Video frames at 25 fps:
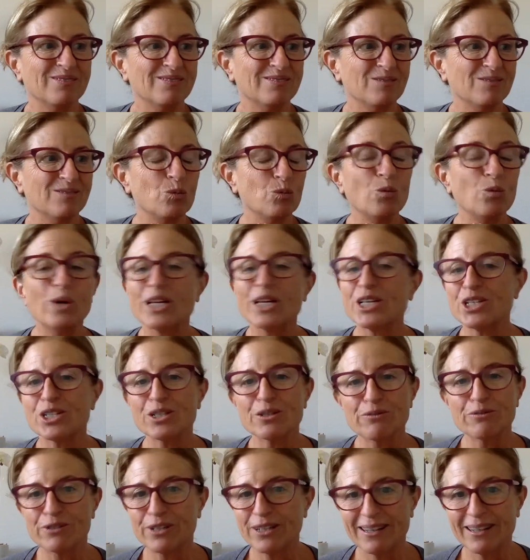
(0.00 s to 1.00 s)
wish
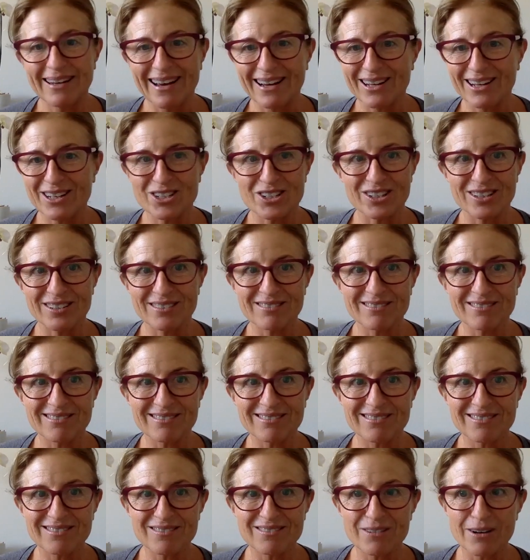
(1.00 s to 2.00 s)
of connection,
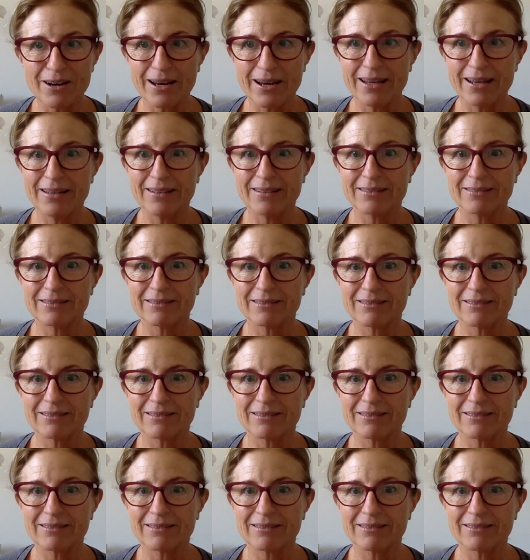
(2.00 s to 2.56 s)
right?